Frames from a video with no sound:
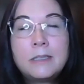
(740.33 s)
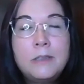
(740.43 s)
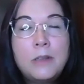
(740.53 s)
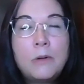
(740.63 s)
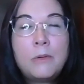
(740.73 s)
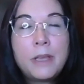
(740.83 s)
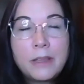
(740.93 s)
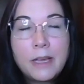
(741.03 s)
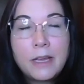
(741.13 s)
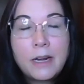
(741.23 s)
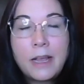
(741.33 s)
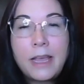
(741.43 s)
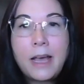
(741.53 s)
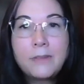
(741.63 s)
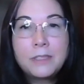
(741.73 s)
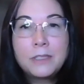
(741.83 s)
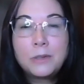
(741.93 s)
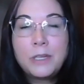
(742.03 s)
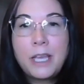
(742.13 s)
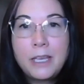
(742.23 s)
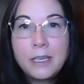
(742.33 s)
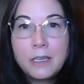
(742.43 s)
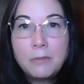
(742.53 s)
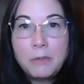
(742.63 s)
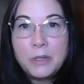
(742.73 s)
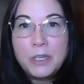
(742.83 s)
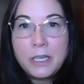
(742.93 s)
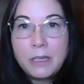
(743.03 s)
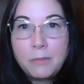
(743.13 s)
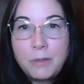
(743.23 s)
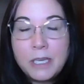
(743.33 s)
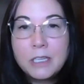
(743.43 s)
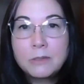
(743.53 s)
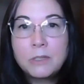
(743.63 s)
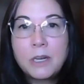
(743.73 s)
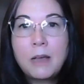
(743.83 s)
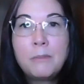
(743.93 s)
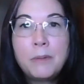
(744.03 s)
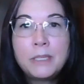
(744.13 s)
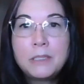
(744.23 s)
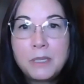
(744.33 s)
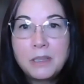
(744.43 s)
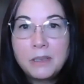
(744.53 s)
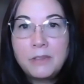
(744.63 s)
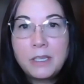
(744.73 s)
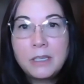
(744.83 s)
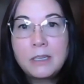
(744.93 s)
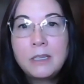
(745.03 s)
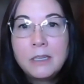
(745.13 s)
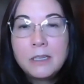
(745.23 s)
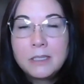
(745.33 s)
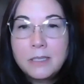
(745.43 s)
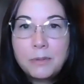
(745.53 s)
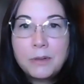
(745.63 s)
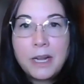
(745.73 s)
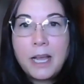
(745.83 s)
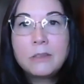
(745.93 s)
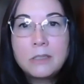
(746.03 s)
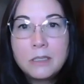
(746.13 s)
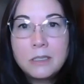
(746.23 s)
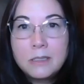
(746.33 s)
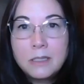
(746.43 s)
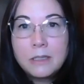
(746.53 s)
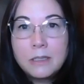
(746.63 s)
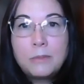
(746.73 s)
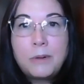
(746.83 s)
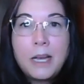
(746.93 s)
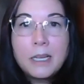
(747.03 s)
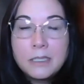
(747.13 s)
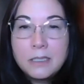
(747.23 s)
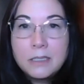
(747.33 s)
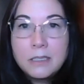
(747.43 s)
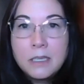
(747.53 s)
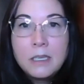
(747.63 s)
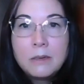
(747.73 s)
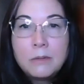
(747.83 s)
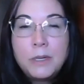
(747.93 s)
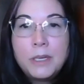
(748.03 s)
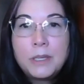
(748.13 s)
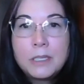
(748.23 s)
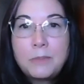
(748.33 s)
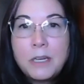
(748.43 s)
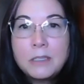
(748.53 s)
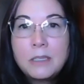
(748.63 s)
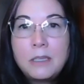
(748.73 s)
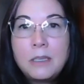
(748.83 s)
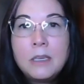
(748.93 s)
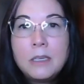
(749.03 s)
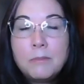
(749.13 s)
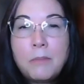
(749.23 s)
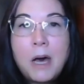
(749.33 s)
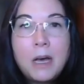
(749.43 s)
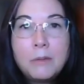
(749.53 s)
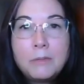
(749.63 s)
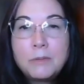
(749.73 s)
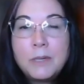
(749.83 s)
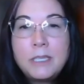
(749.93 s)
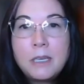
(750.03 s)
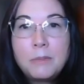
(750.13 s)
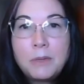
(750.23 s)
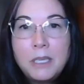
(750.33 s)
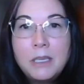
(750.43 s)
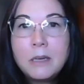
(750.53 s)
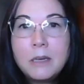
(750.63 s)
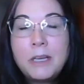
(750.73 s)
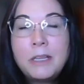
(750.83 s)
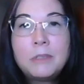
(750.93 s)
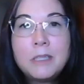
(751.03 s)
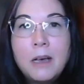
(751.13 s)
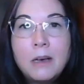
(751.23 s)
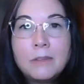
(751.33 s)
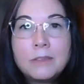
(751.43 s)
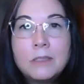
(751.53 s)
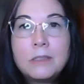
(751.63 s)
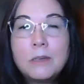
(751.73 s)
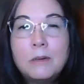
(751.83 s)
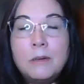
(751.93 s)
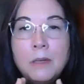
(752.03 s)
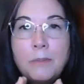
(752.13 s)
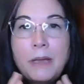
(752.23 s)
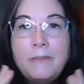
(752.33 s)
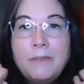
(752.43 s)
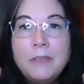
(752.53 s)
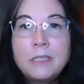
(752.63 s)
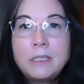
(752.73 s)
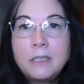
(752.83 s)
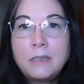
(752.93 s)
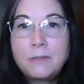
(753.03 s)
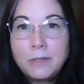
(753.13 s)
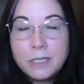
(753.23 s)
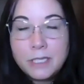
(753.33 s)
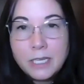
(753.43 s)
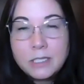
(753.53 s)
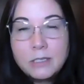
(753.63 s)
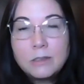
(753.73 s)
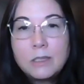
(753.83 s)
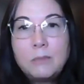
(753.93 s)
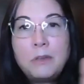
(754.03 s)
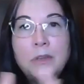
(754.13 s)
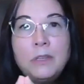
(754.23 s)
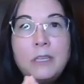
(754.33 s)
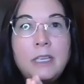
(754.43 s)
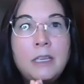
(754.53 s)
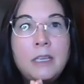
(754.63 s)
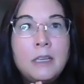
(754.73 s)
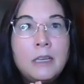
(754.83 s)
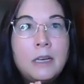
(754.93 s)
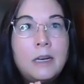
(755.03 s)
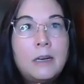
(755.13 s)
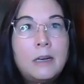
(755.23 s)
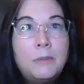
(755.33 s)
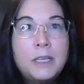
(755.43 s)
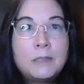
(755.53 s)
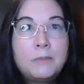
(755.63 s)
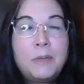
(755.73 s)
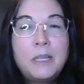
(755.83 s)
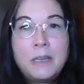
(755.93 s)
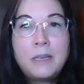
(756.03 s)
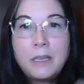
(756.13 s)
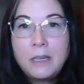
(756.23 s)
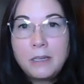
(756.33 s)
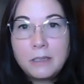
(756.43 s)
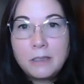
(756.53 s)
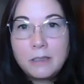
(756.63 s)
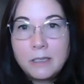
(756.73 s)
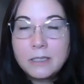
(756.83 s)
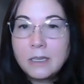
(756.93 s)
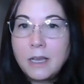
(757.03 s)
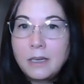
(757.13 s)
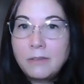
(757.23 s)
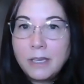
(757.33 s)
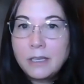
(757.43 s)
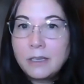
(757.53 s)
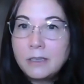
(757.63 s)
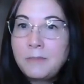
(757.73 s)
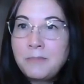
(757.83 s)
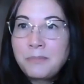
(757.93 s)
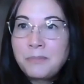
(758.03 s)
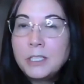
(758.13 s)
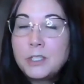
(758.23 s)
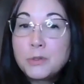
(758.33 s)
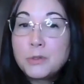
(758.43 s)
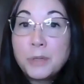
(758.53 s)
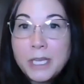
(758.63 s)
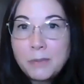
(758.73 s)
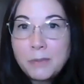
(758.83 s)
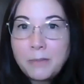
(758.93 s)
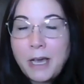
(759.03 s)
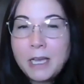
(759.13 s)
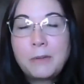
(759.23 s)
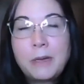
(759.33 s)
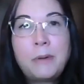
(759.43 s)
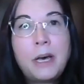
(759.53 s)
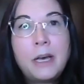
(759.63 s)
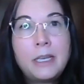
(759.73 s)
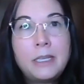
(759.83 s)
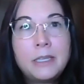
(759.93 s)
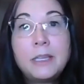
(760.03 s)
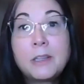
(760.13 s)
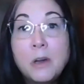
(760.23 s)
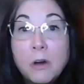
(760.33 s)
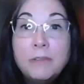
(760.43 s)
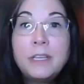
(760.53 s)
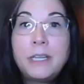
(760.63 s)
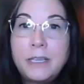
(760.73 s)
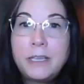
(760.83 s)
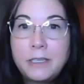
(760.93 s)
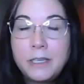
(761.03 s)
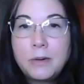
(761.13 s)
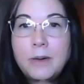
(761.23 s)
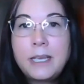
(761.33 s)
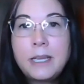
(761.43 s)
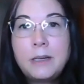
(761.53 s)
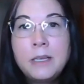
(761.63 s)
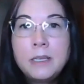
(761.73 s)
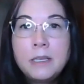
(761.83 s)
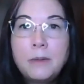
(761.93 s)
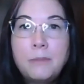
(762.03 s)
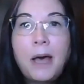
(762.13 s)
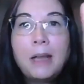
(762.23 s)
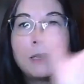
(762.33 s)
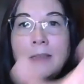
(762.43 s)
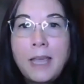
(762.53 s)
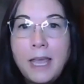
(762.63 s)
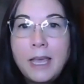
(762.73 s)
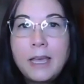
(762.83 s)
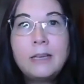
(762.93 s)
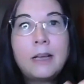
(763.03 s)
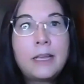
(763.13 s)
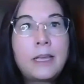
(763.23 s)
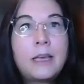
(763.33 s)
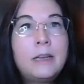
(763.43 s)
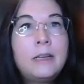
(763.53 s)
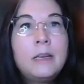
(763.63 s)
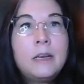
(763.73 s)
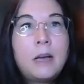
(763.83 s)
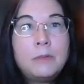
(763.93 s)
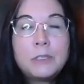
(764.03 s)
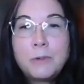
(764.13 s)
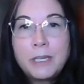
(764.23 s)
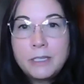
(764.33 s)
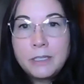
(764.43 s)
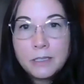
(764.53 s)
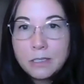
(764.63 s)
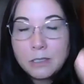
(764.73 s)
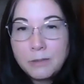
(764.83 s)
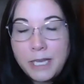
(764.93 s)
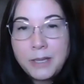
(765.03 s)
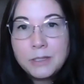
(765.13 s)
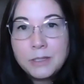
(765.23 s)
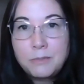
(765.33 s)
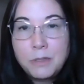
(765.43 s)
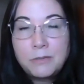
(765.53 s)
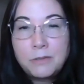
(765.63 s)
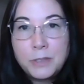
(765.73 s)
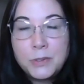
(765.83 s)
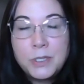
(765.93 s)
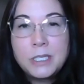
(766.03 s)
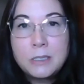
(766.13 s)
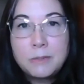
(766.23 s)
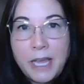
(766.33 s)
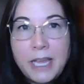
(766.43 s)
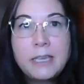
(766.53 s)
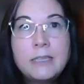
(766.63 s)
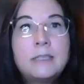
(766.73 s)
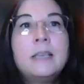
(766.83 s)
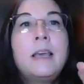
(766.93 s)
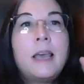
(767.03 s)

knowing that I have to create community because we're not meant to be living in separate houses and little boxes with especially moms raising up kids all by themselves. And so my vision for intentional community has been here as a kind of like a dream in the back of my mind. And then COVID hit. I had bought land. I was ready to create this beautiful retreat space.